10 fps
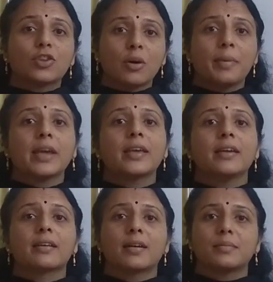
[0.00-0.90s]
drawback
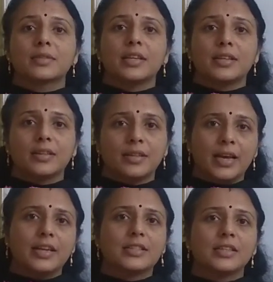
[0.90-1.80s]
here comes
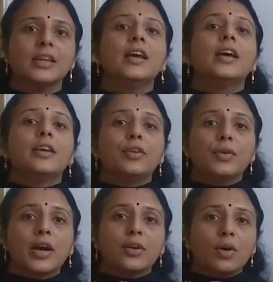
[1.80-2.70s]
that you
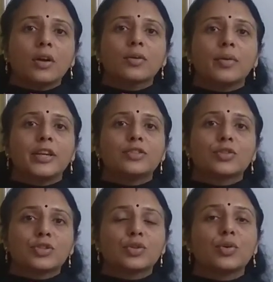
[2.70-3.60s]
are not going to
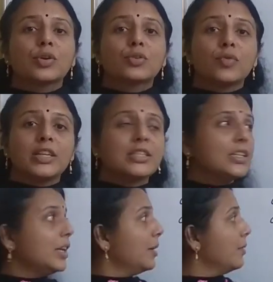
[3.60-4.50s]
store
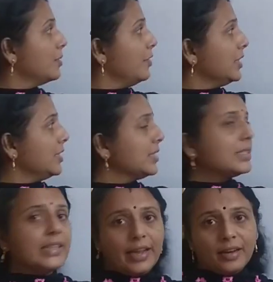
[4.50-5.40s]
20 with
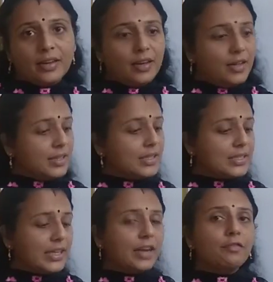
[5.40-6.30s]
this 10.
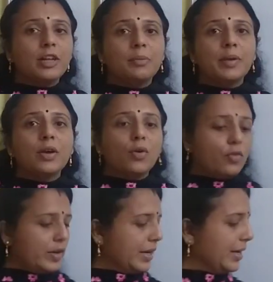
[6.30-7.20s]
This 10 will be
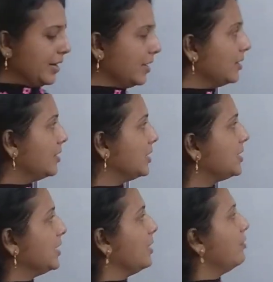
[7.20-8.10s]
overwritten.
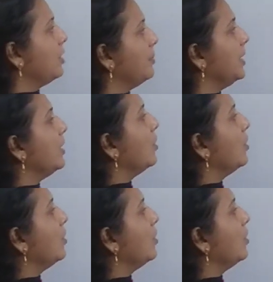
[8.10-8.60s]
This 10 will be